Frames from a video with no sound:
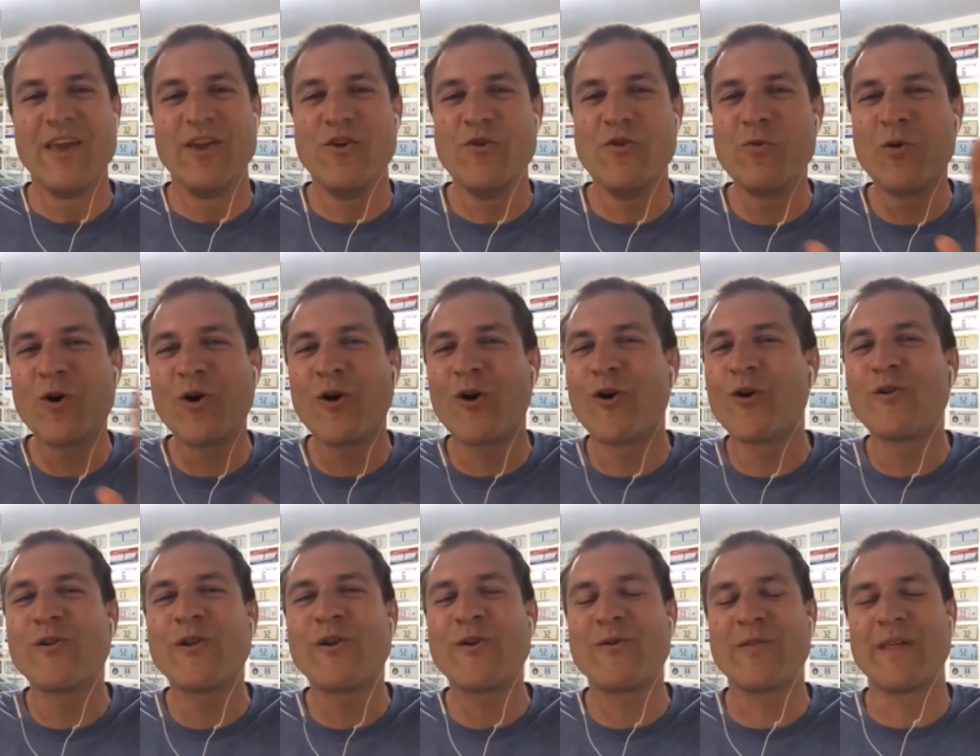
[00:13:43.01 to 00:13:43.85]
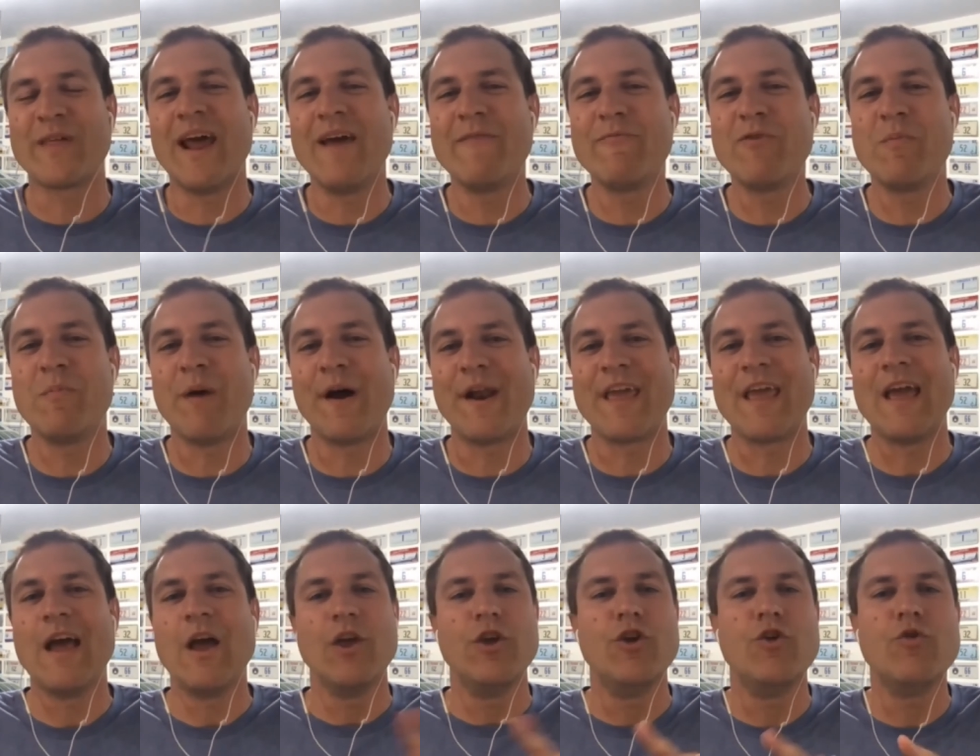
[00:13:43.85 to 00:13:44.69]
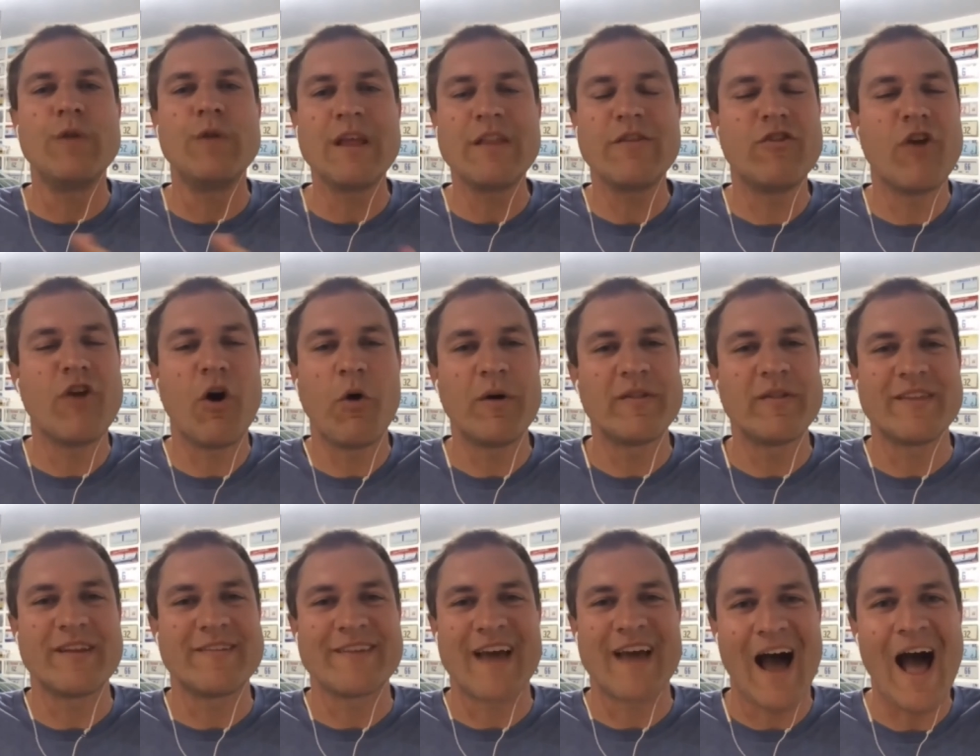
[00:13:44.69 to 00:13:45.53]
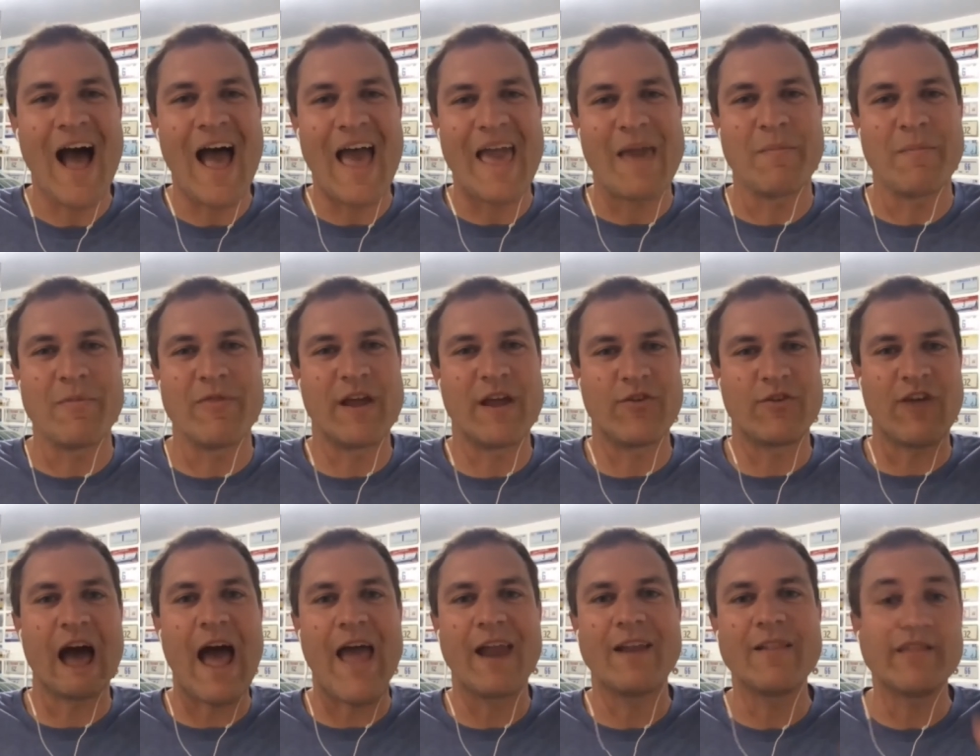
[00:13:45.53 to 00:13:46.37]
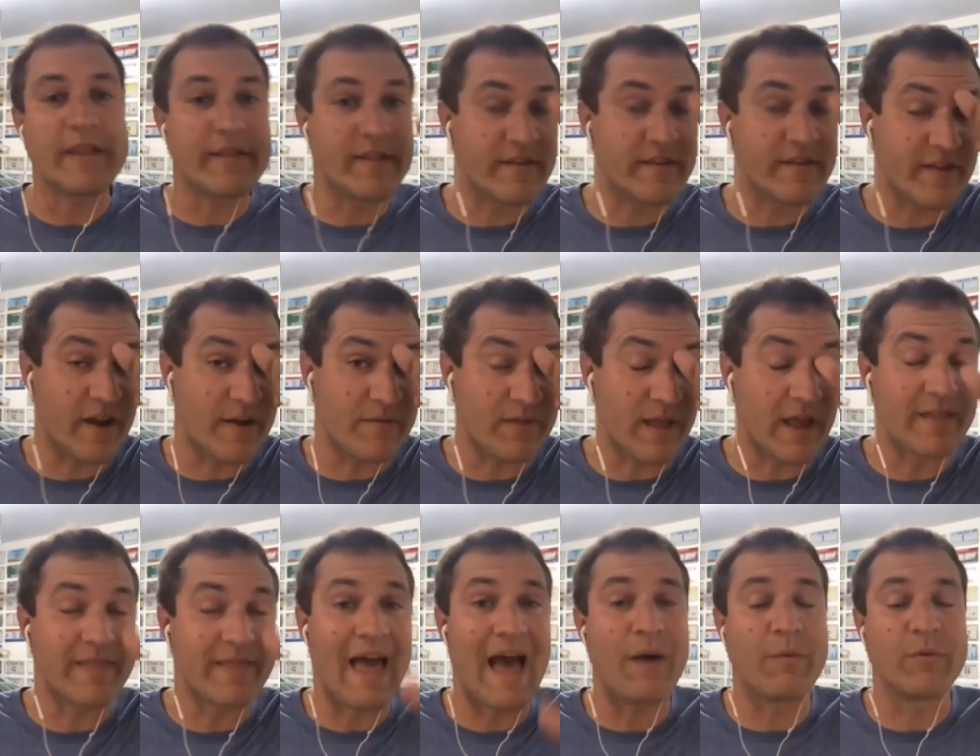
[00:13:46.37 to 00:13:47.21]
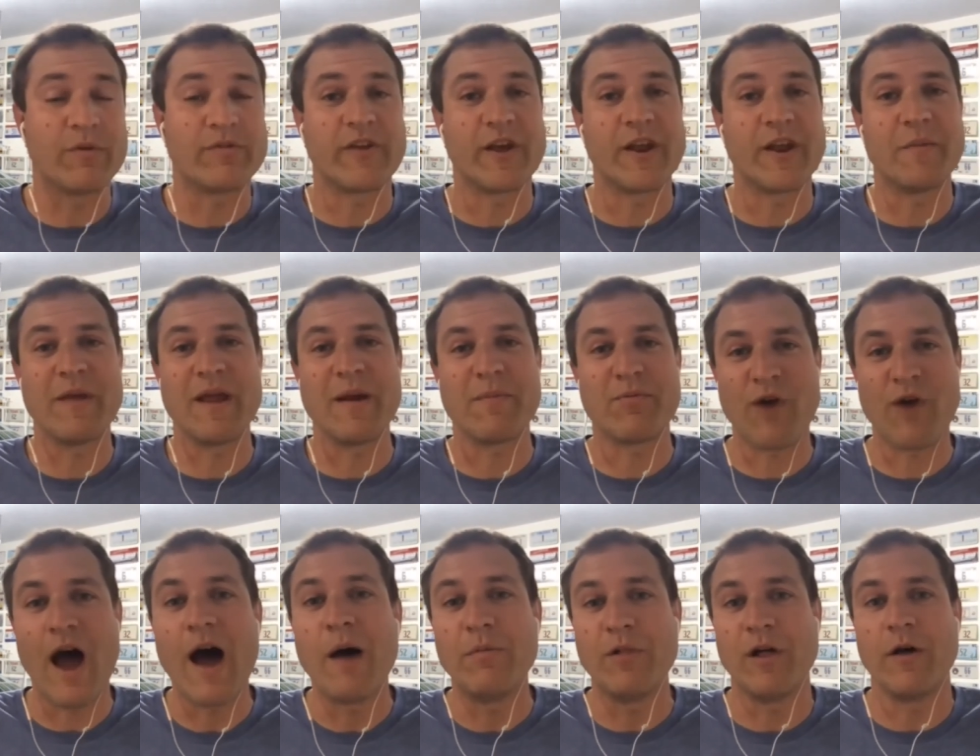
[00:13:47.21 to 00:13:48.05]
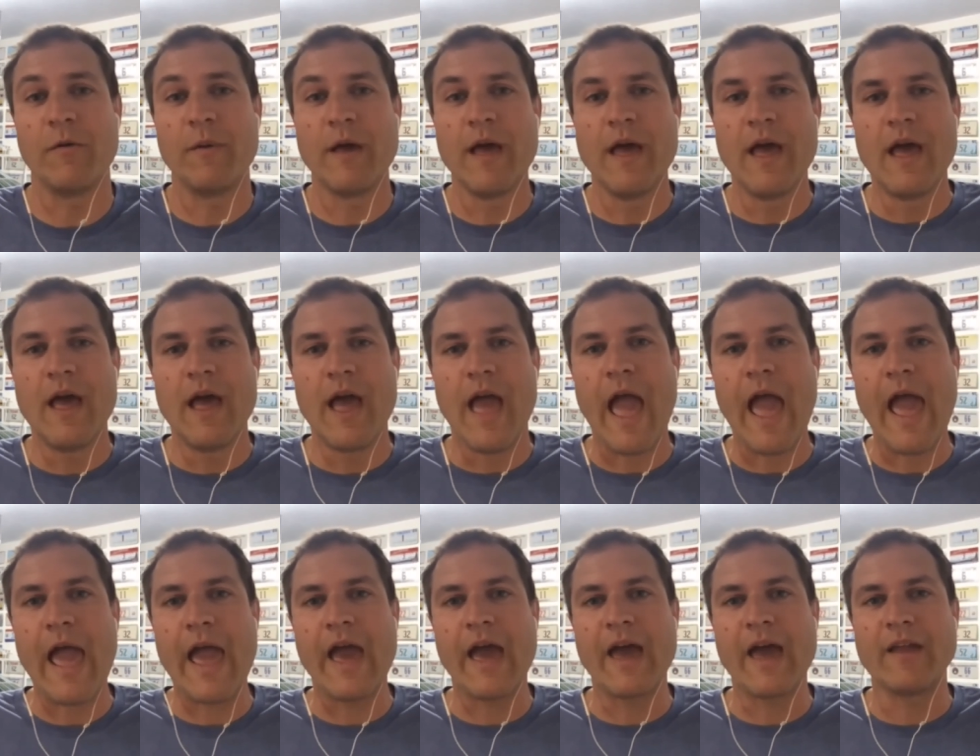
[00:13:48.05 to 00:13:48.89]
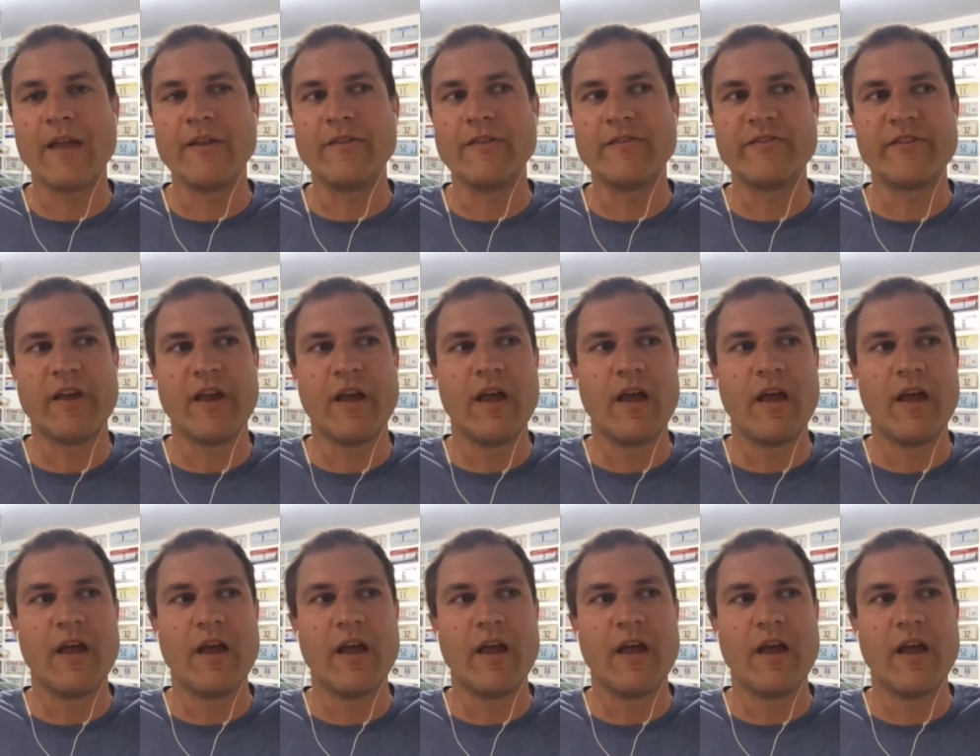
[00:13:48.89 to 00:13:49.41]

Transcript: You were earlier than everybody. You didn't know at the time that titling the stuff like that was going to be a problem. And